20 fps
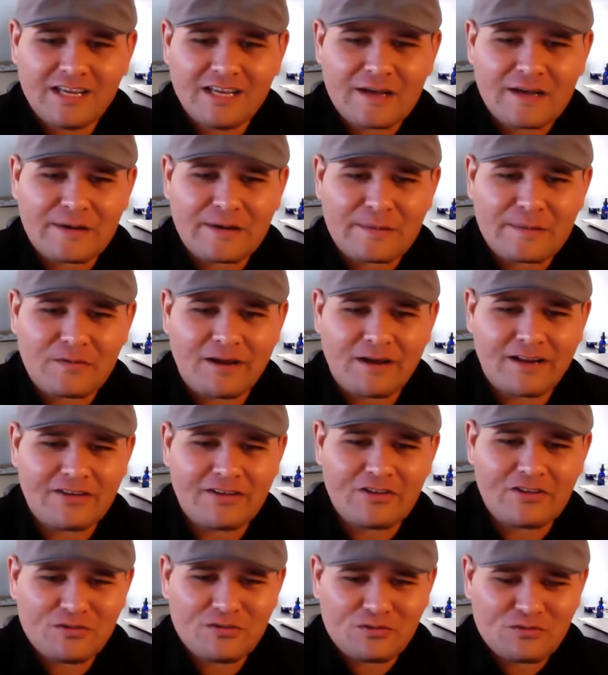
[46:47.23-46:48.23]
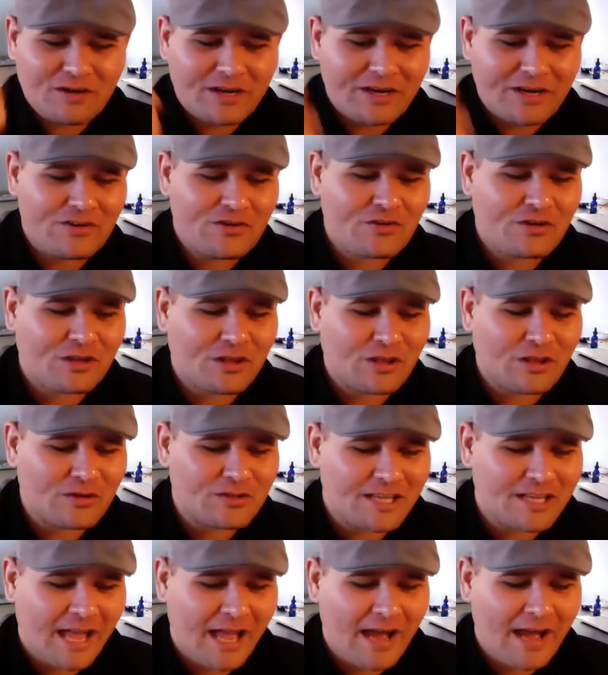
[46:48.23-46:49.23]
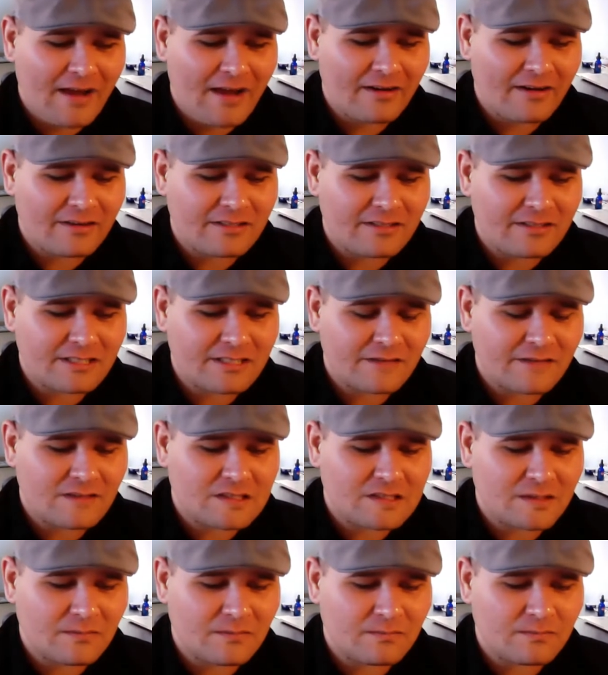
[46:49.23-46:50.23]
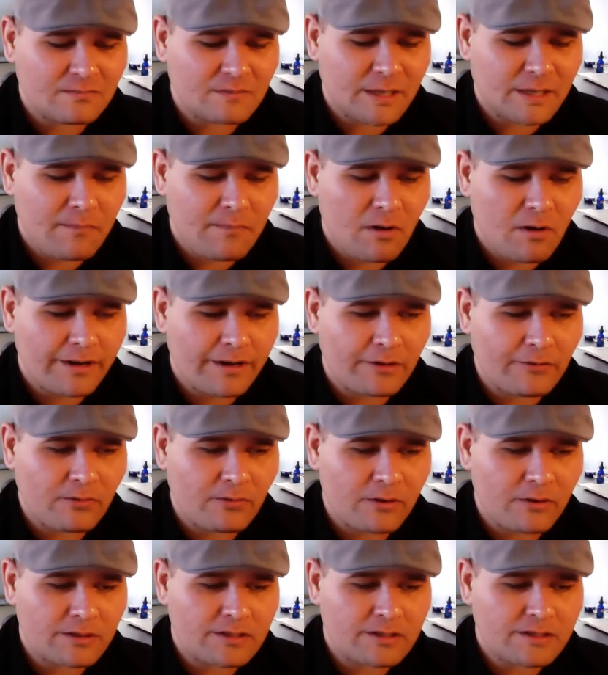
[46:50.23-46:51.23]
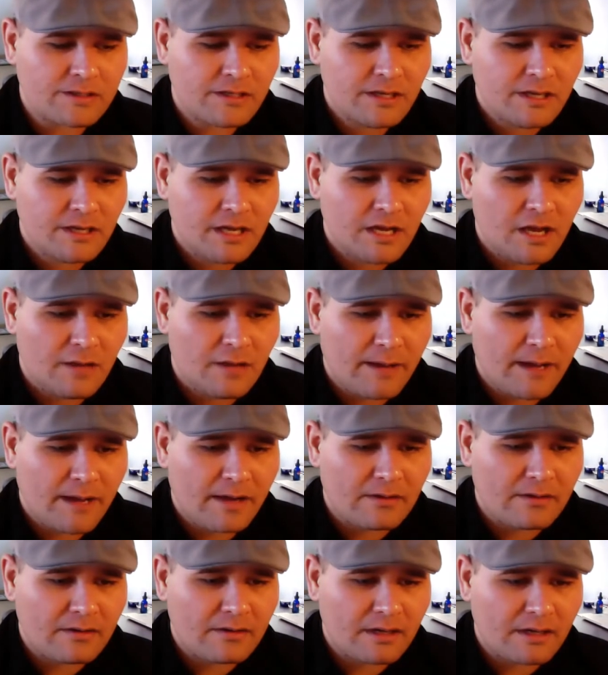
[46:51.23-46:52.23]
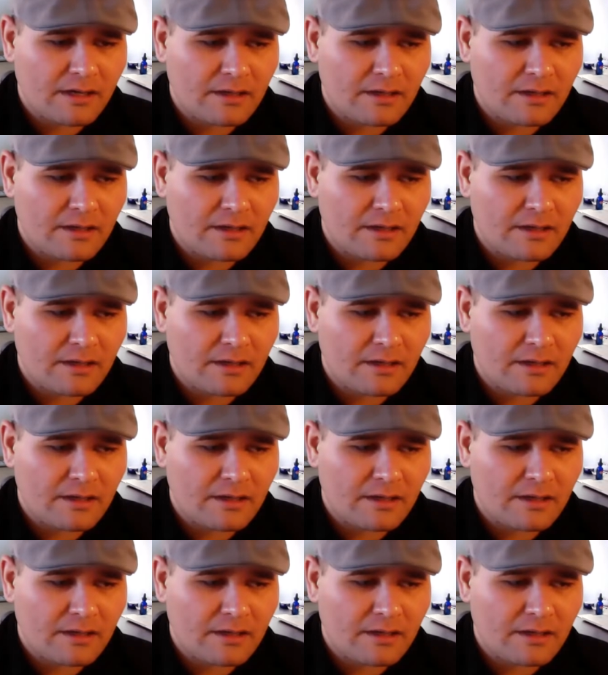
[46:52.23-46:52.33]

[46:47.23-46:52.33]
But why don't you close it out and just give us some like parting words about